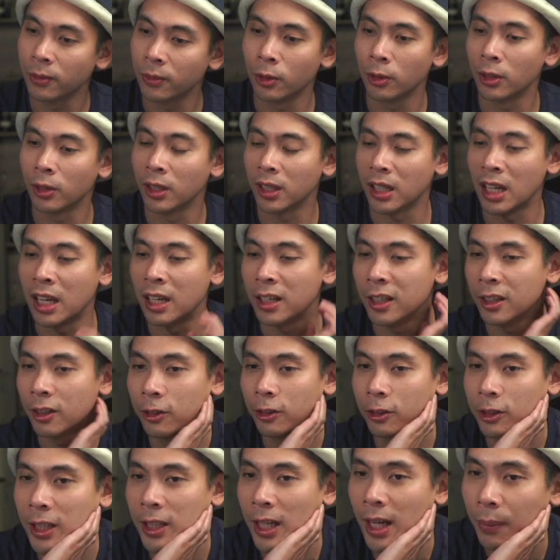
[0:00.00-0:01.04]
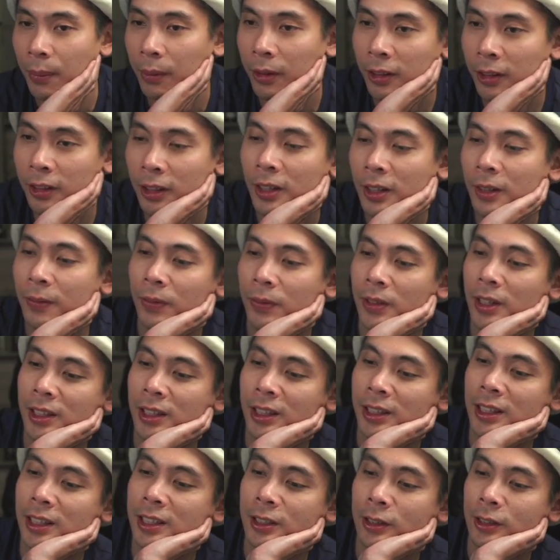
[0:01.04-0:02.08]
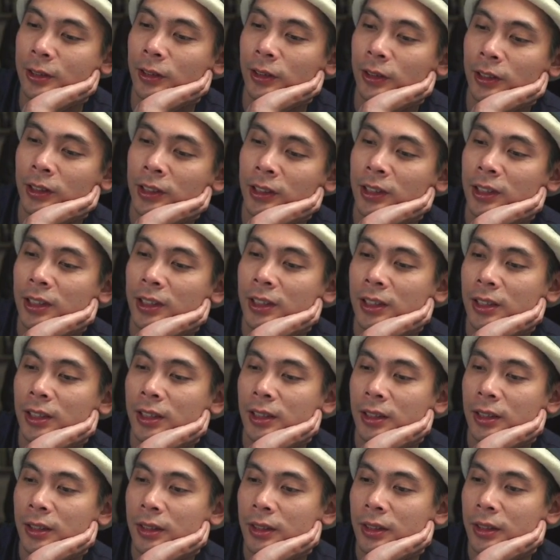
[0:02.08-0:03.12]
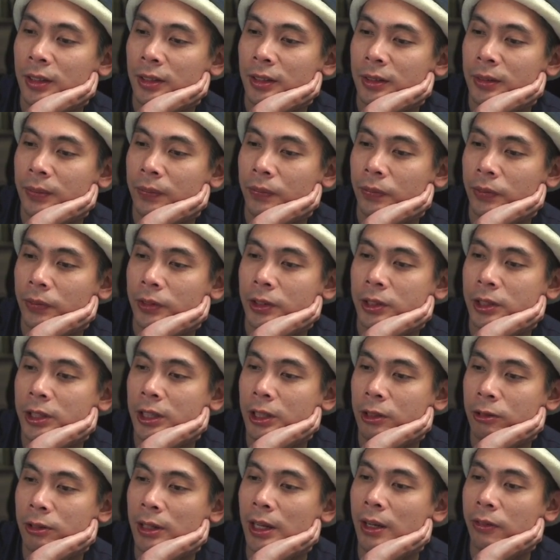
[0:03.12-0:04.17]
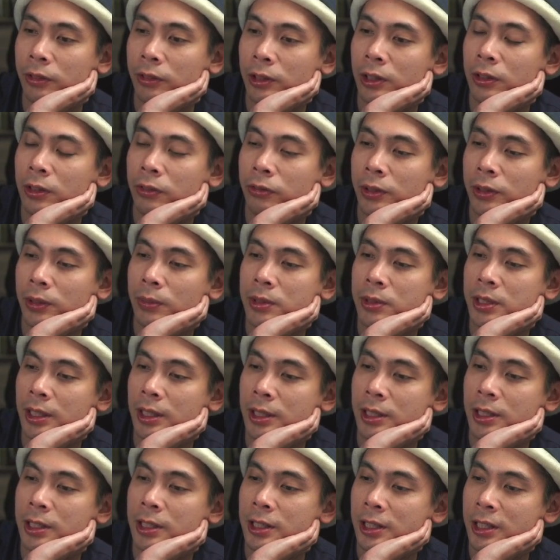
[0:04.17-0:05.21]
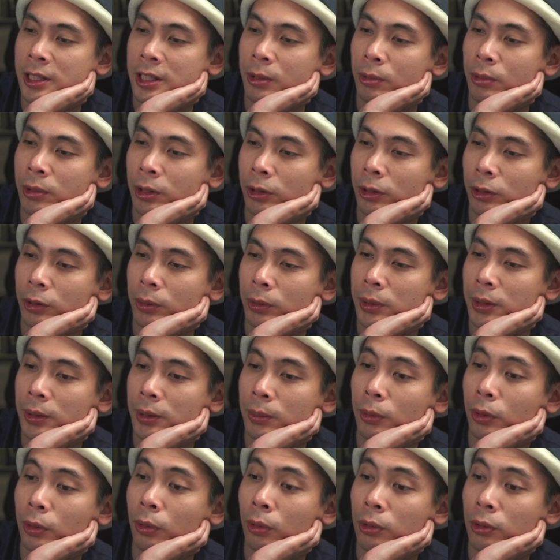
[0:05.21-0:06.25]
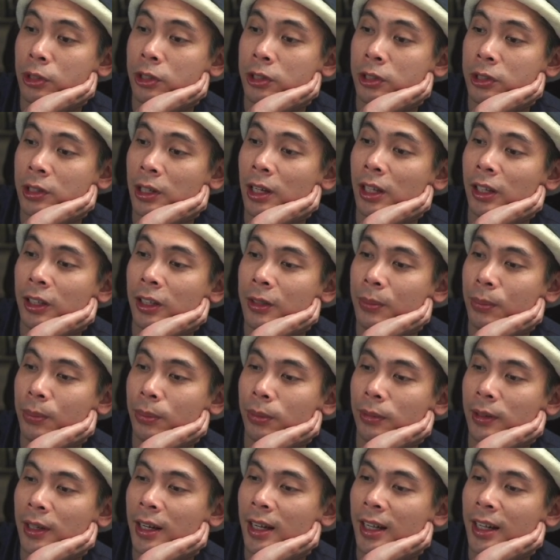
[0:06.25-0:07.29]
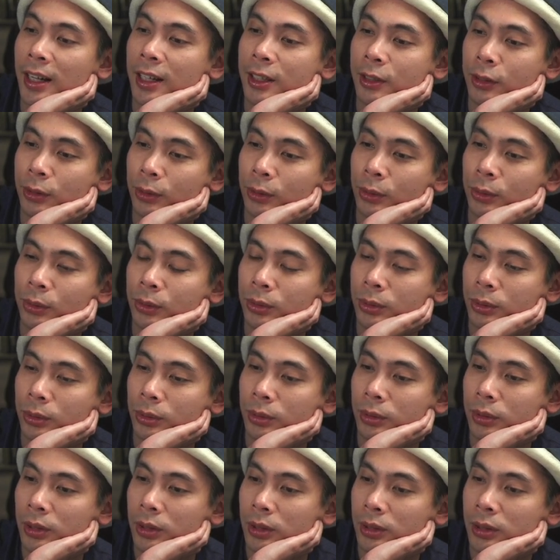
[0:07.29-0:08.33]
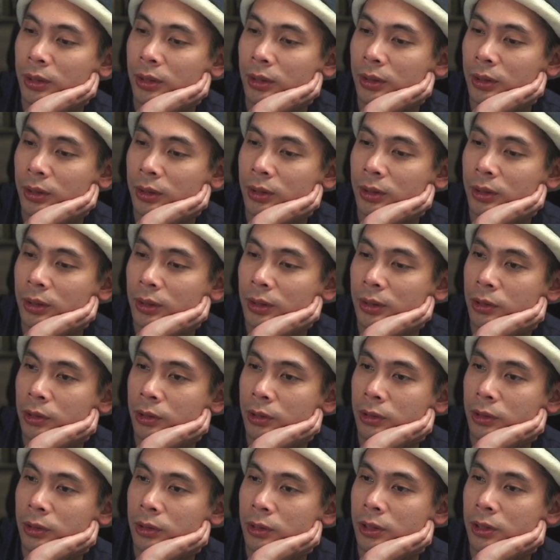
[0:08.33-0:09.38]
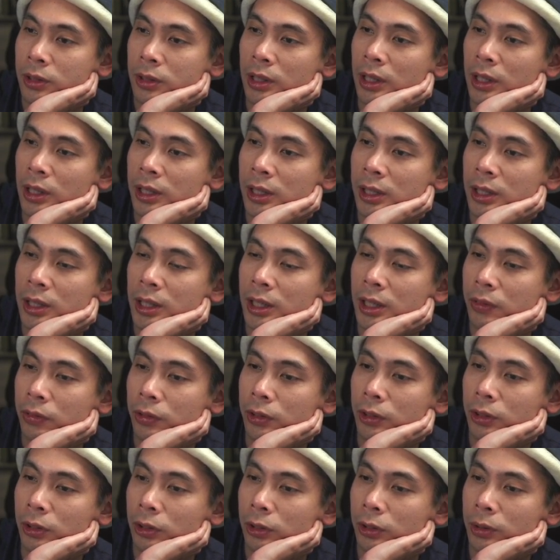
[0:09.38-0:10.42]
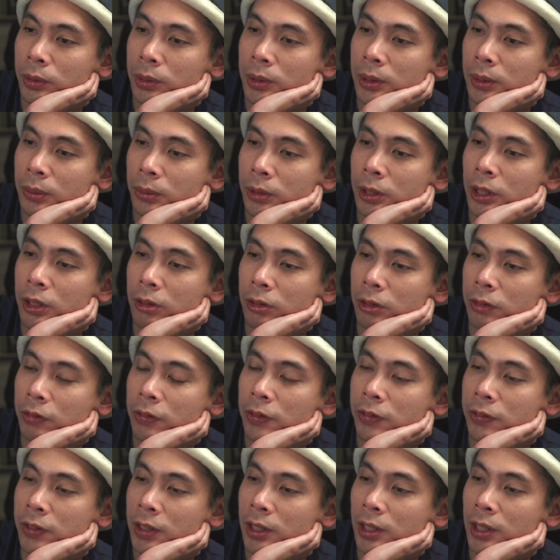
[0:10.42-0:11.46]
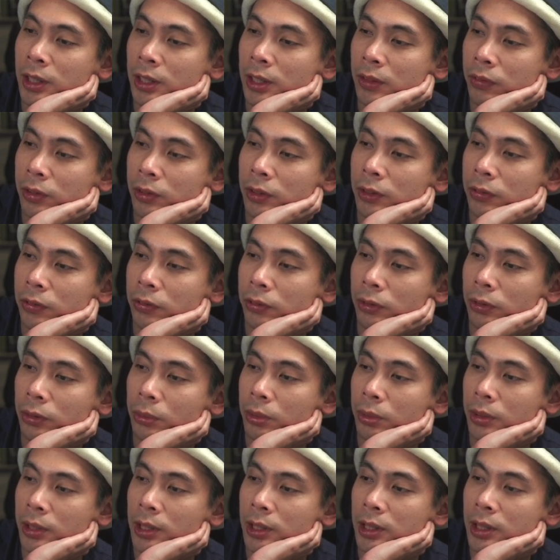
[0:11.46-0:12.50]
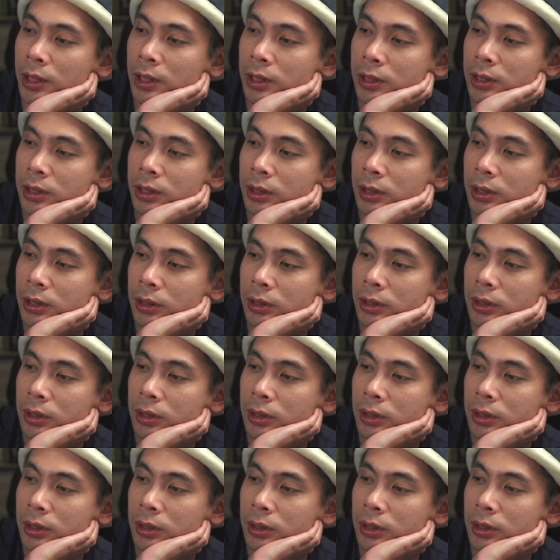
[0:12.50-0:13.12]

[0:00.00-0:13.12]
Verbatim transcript: like any other tablet. I think that's cool. So you crafted from 6061 aluminum or solid brass. Ooh. It's $99 for aluminum, $159 for the full brass.